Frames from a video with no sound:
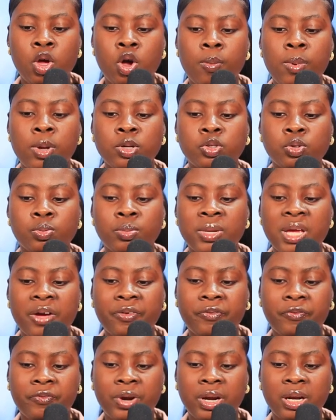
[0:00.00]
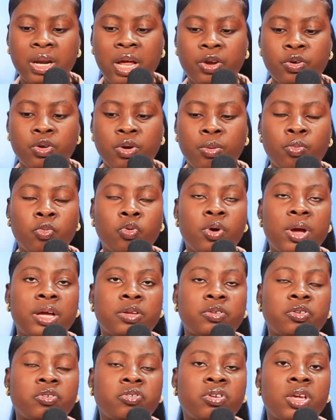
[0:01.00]
where to me a fret na no more
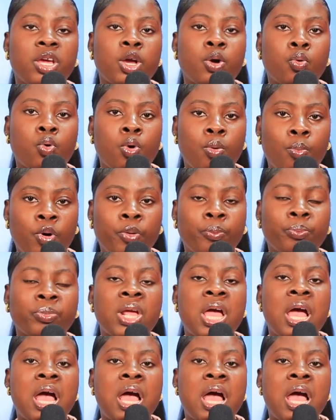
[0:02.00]
at a train and come on.